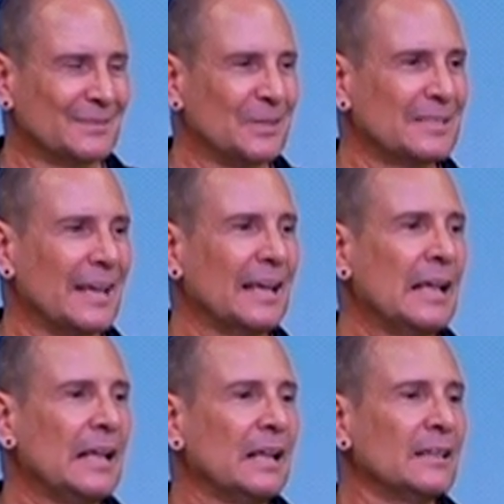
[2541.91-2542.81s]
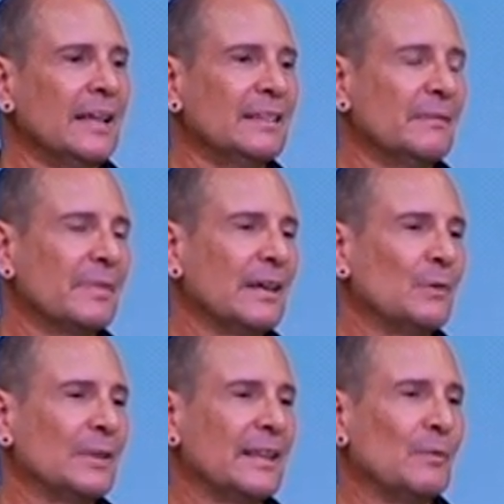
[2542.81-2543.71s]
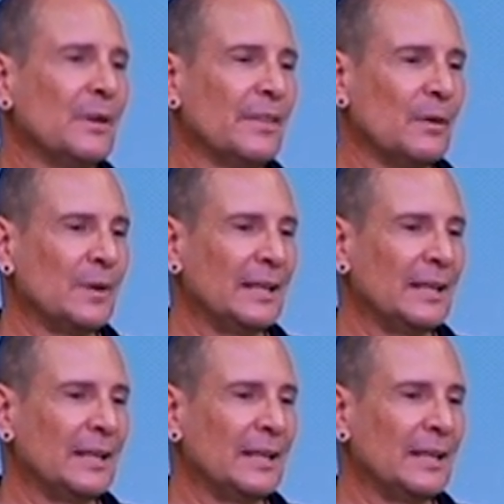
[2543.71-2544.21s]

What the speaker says: Where it's like, let them think what they will